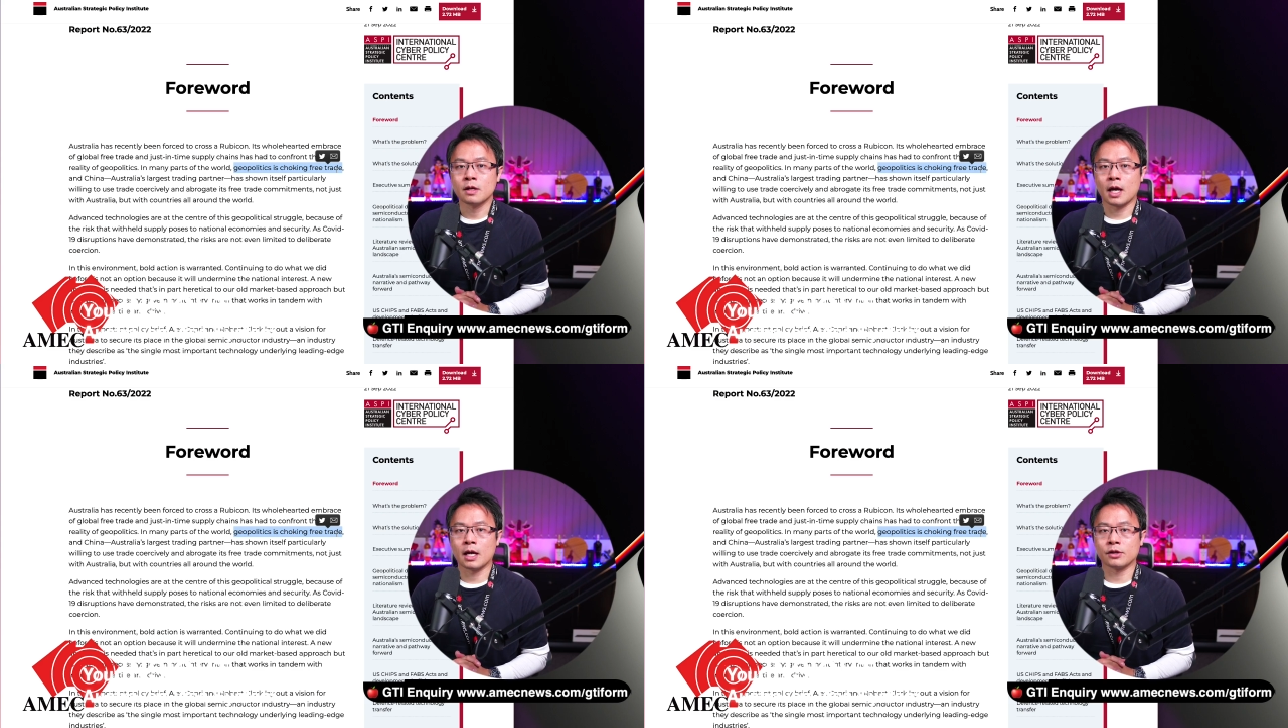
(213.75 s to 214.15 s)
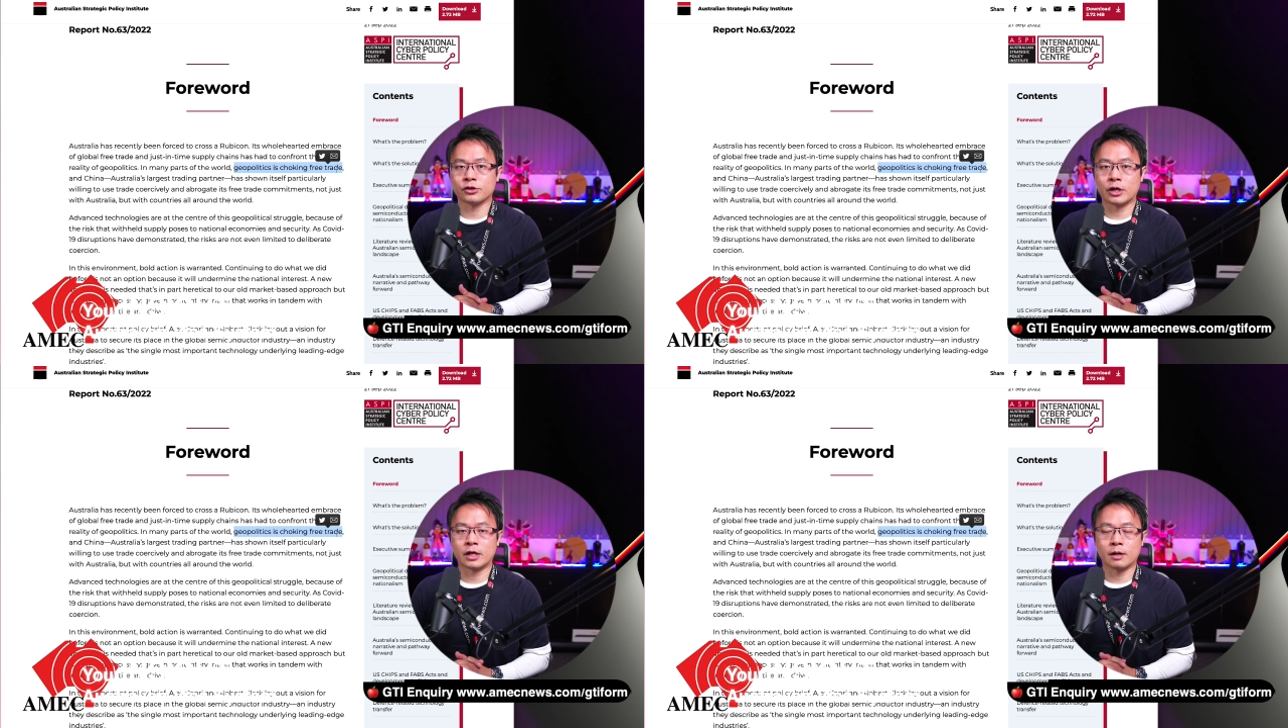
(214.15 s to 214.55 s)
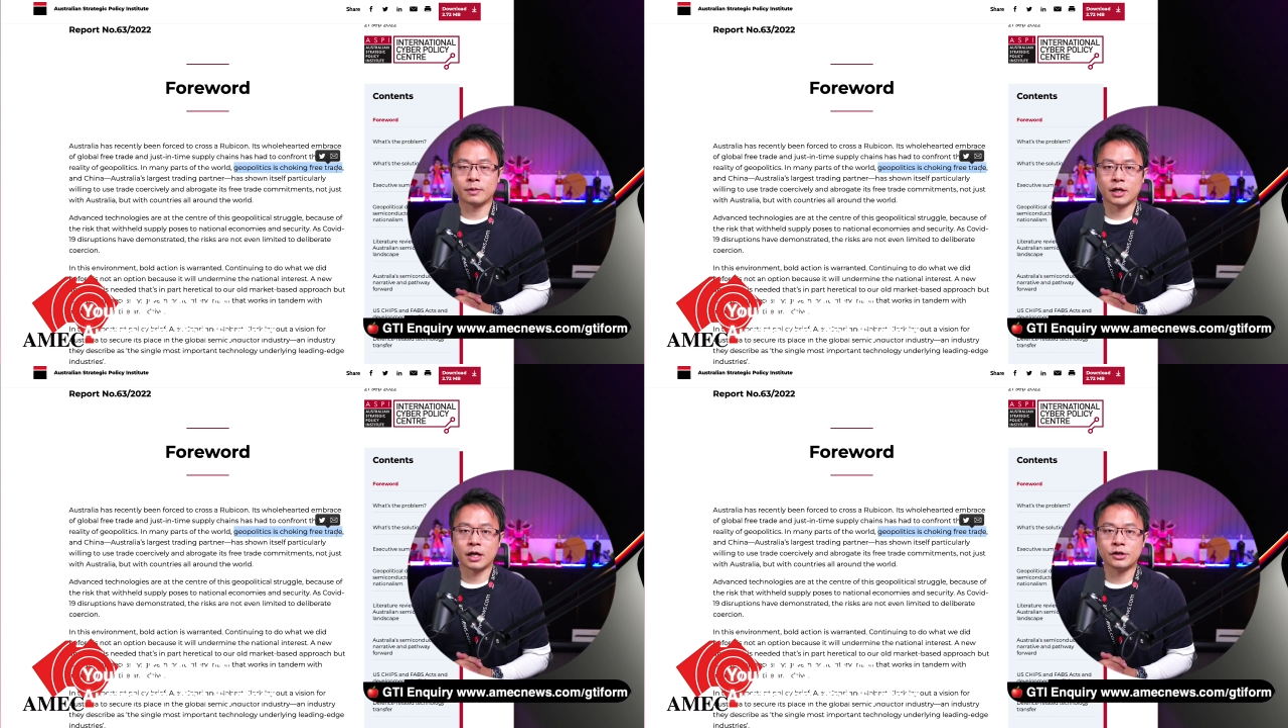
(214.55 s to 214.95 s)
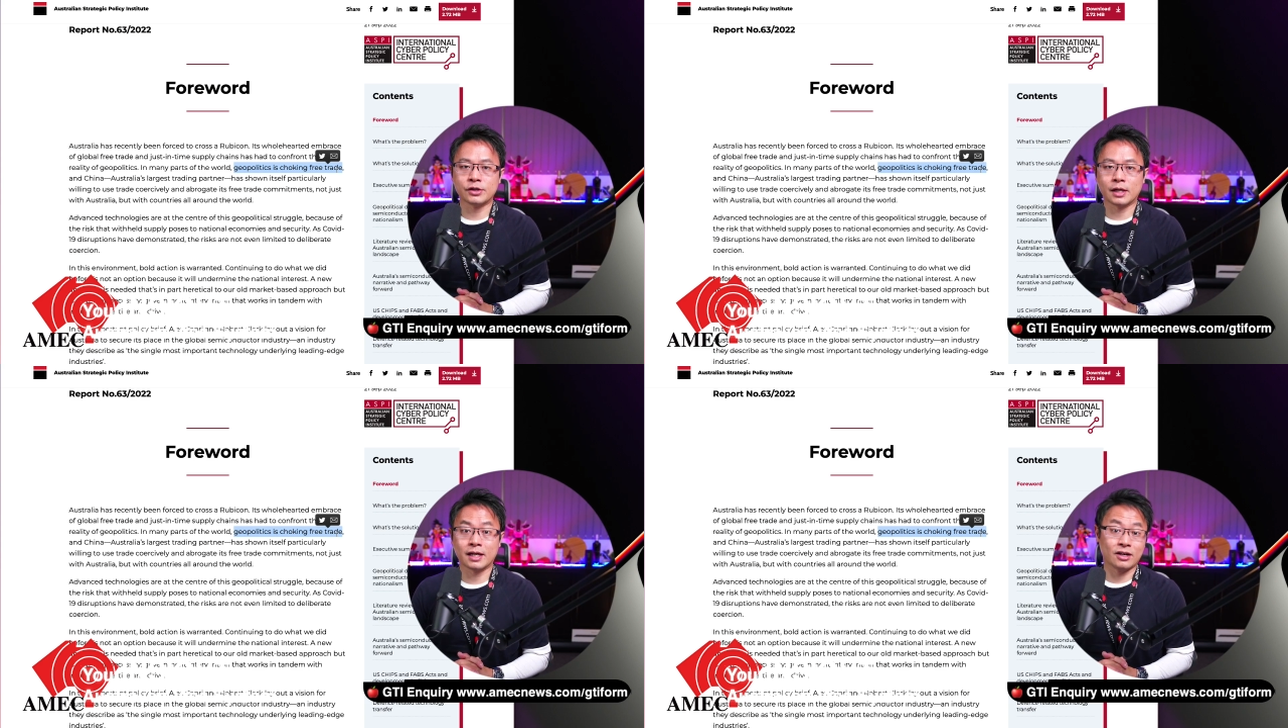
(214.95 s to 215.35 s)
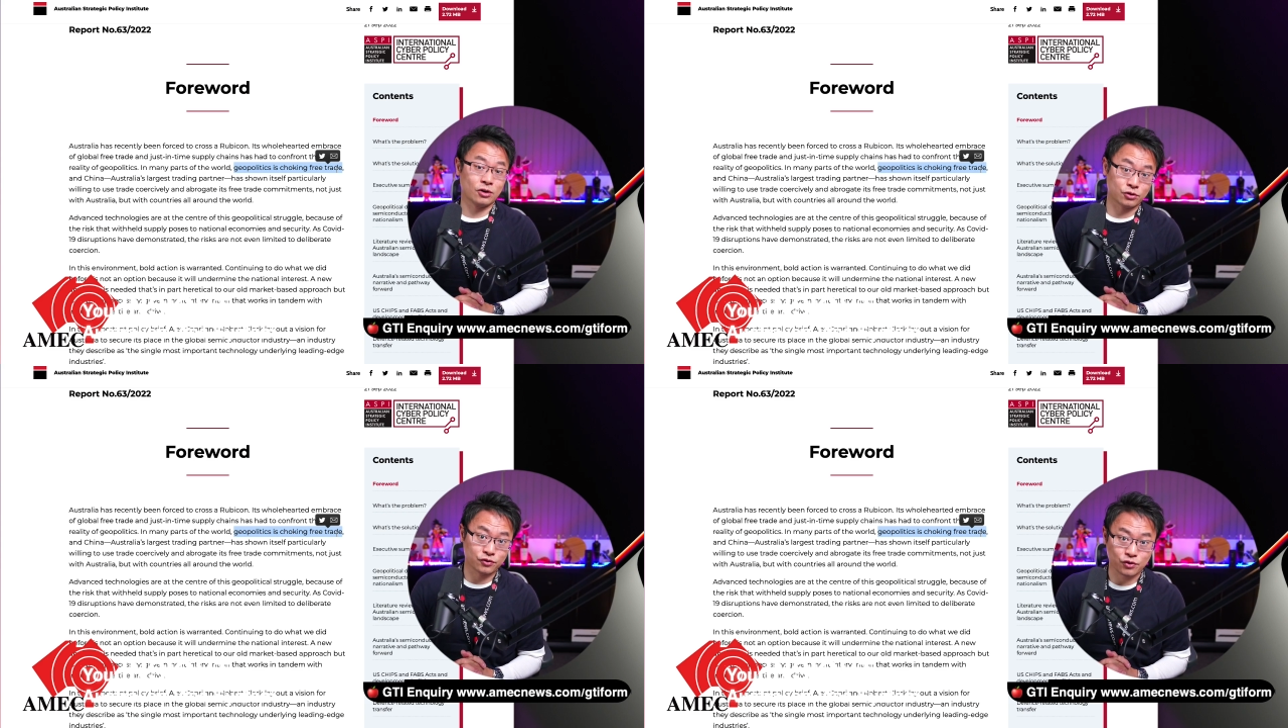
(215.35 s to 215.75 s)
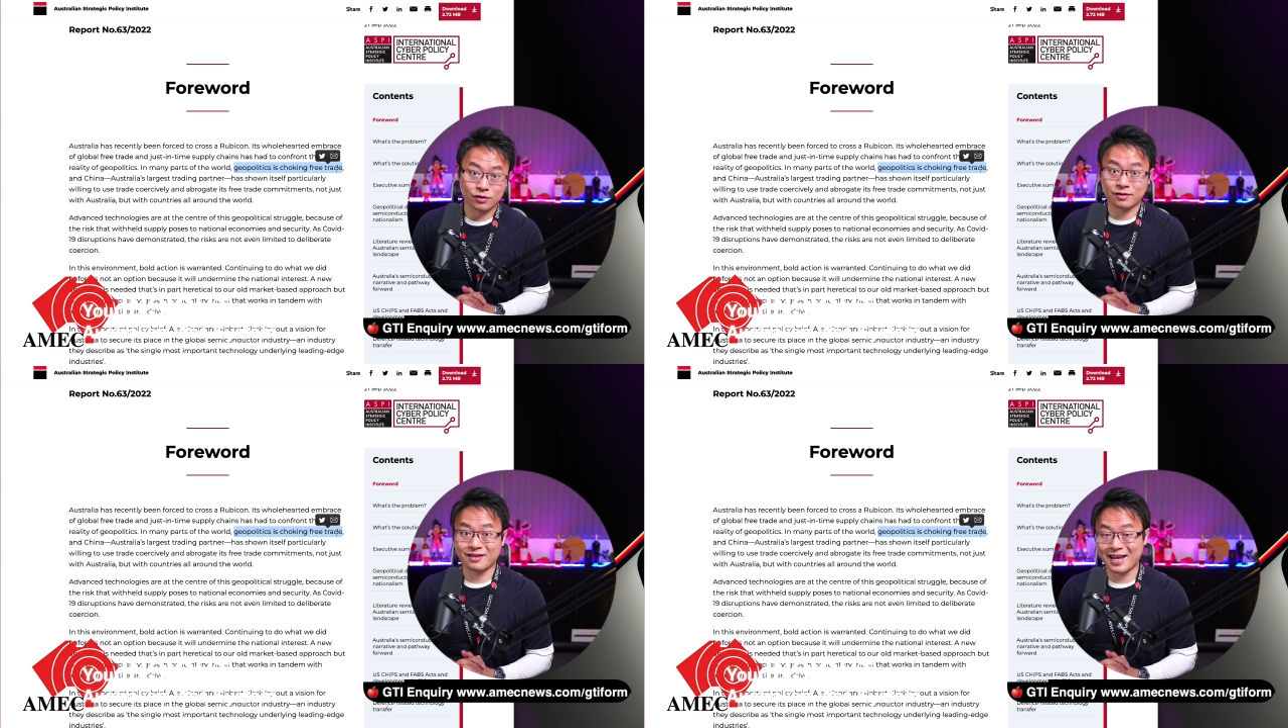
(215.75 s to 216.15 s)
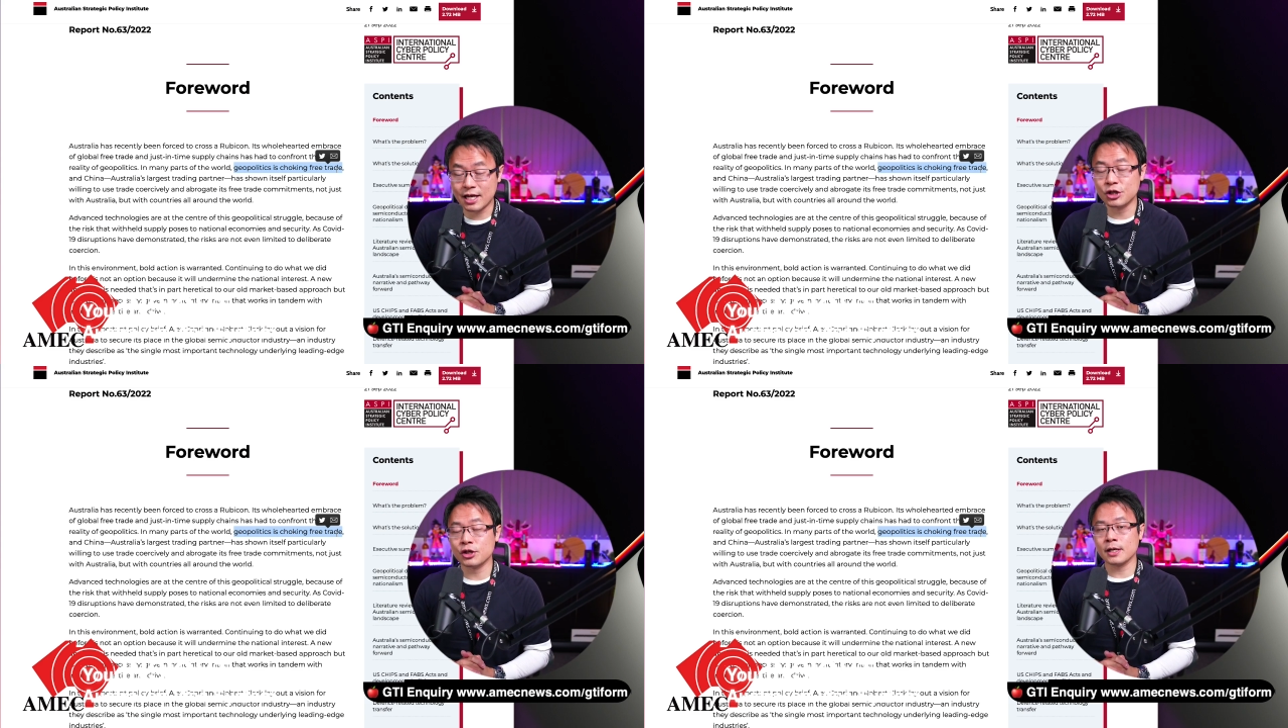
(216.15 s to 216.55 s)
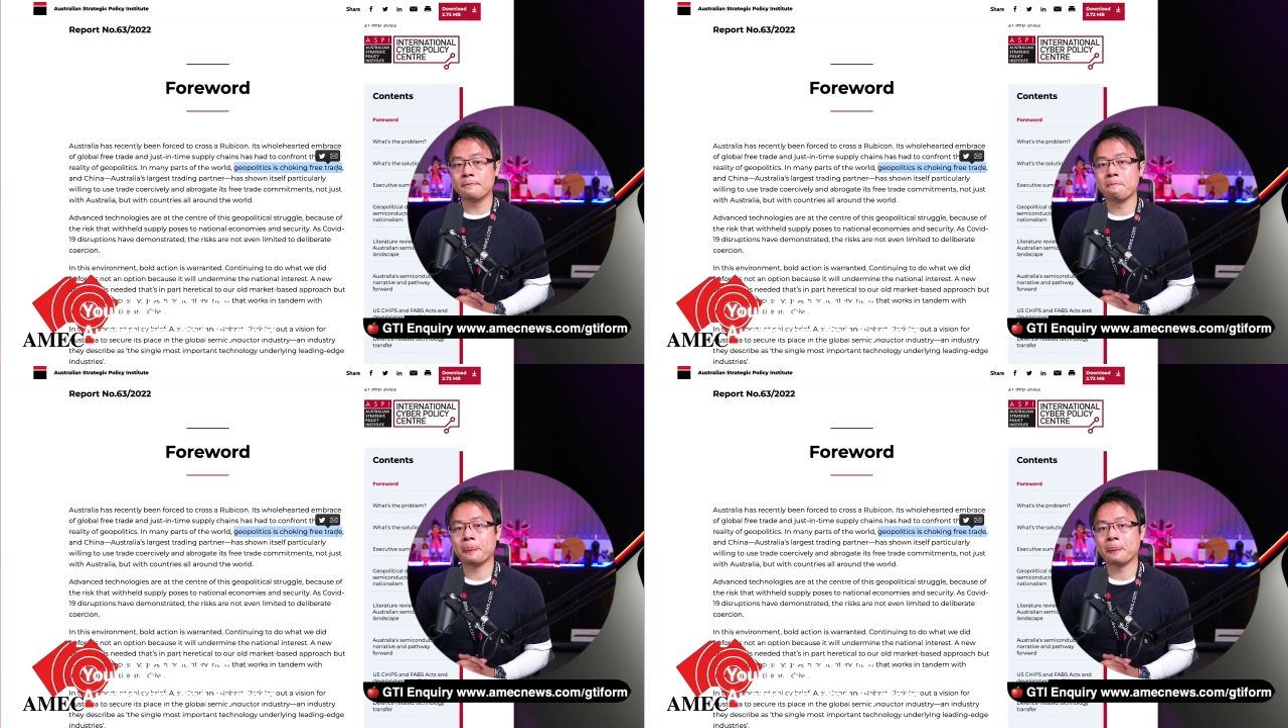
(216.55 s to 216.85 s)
and the shakeup in Asia and Australasia.